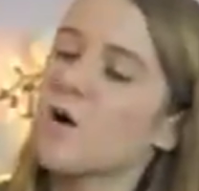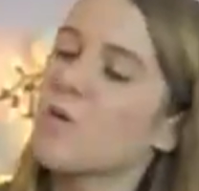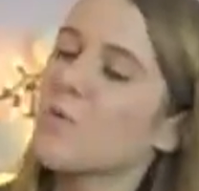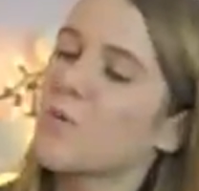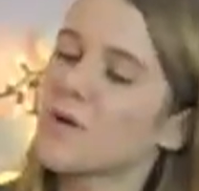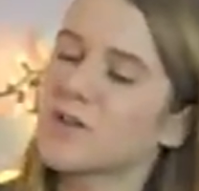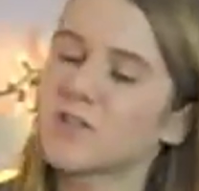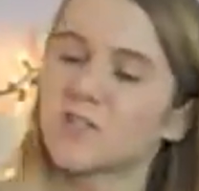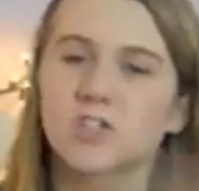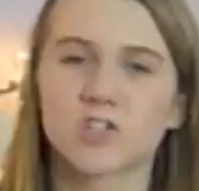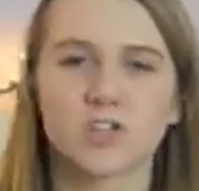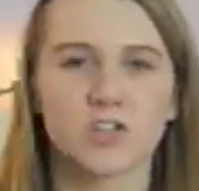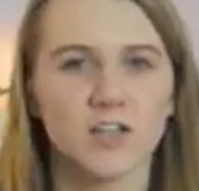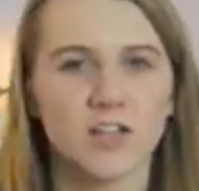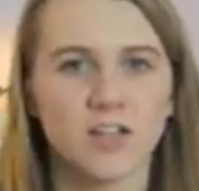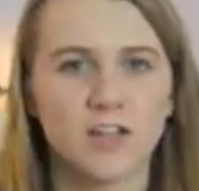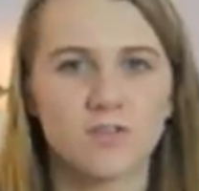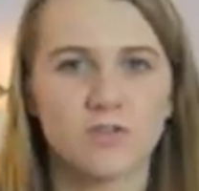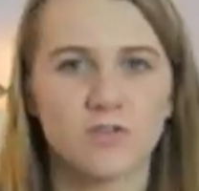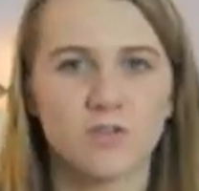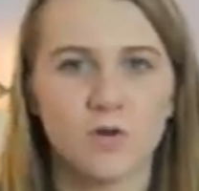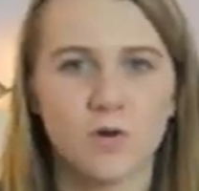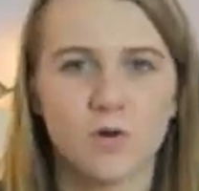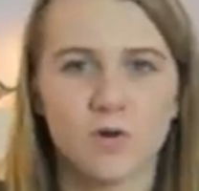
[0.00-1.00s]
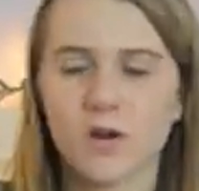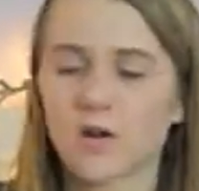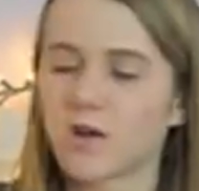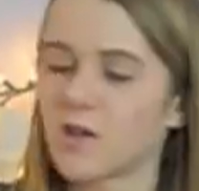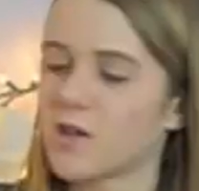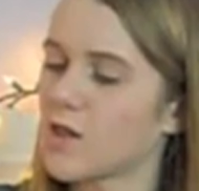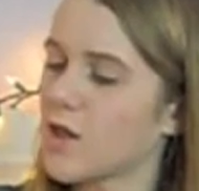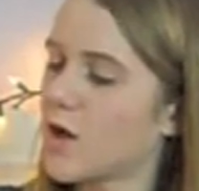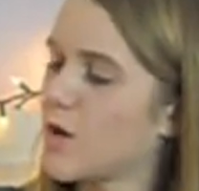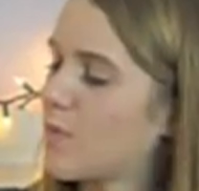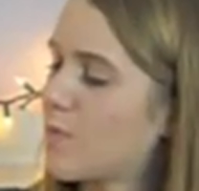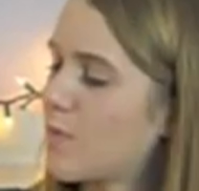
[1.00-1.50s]
a wintry
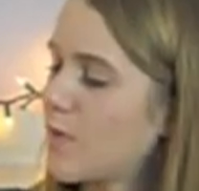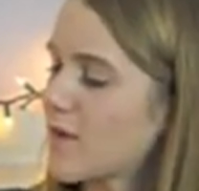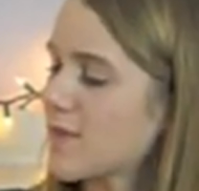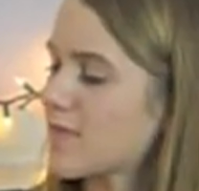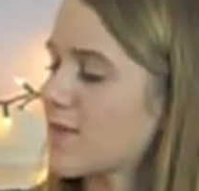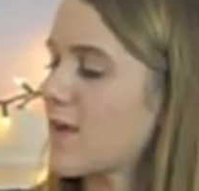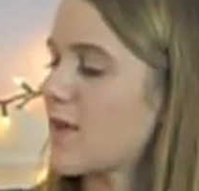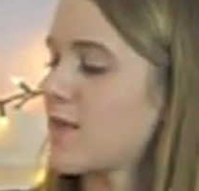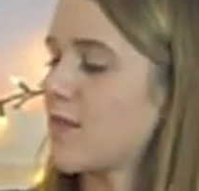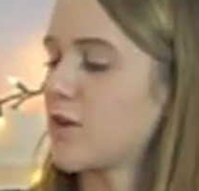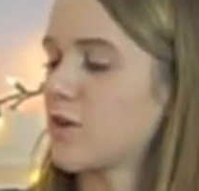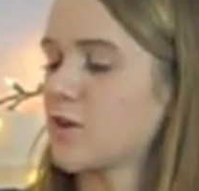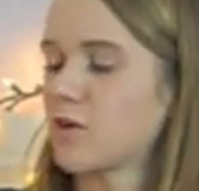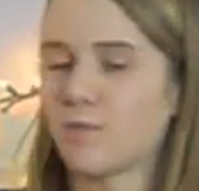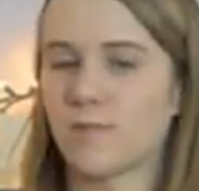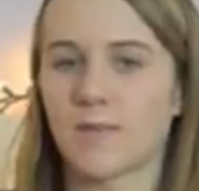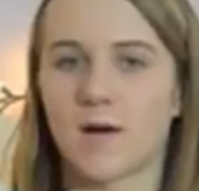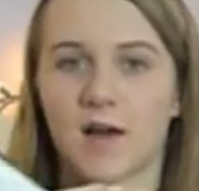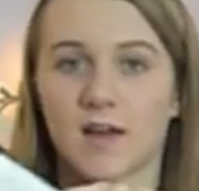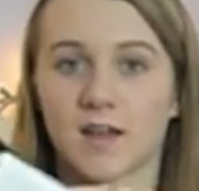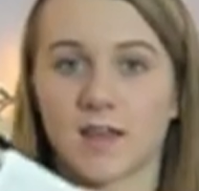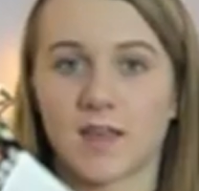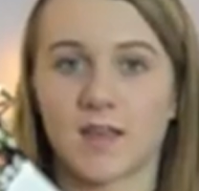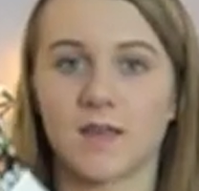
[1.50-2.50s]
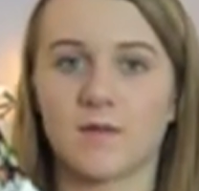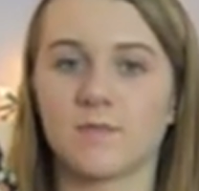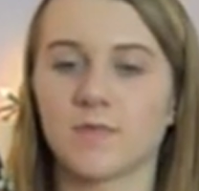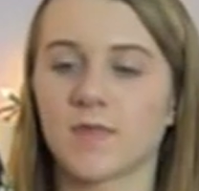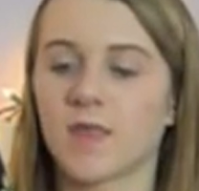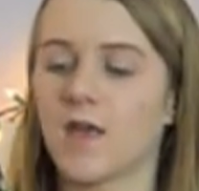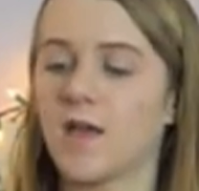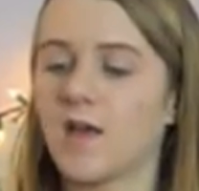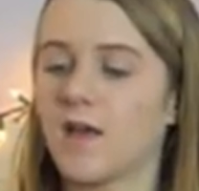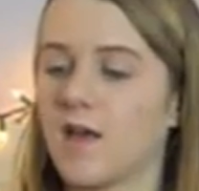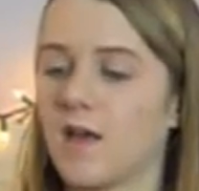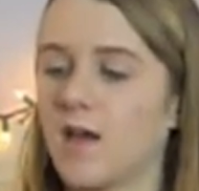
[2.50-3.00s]
floral with a little pocket.
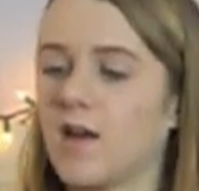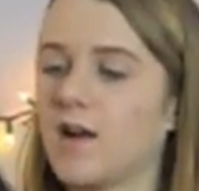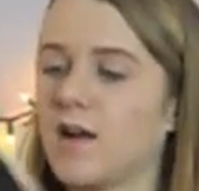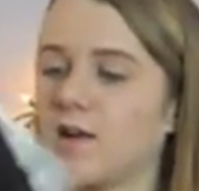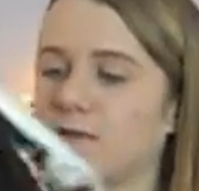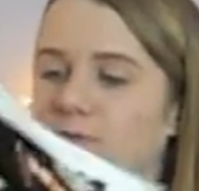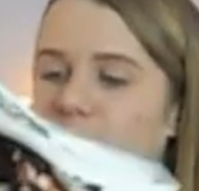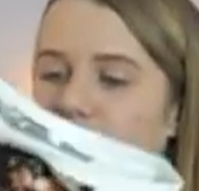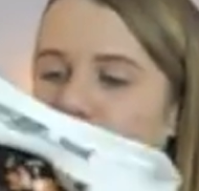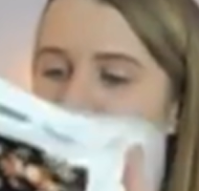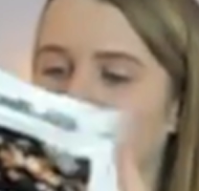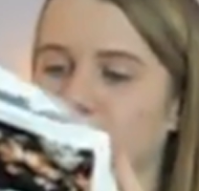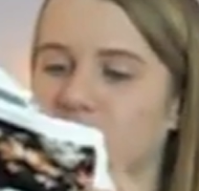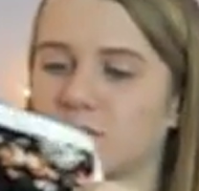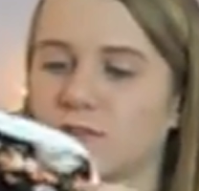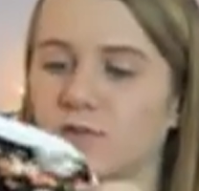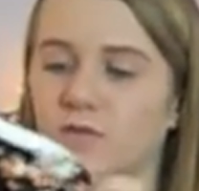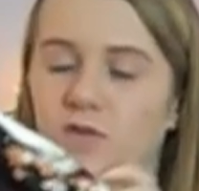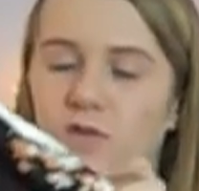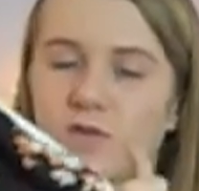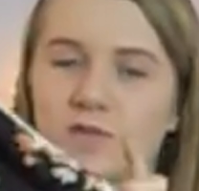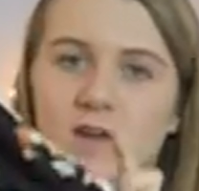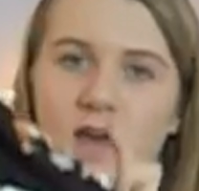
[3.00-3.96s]
And I've worn this a few